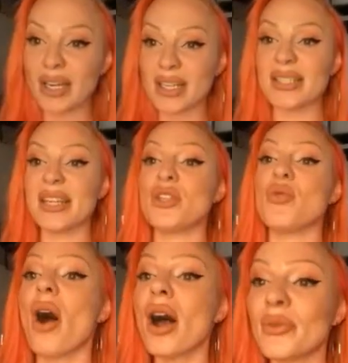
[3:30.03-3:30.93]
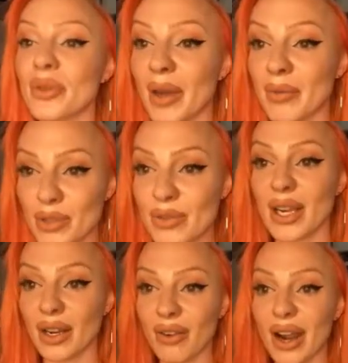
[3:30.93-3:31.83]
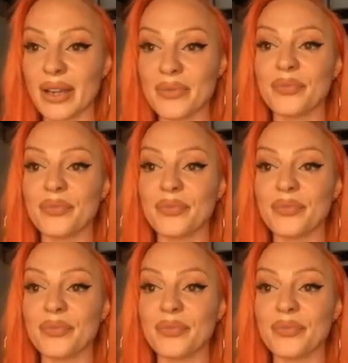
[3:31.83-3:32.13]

continue on with my music, right?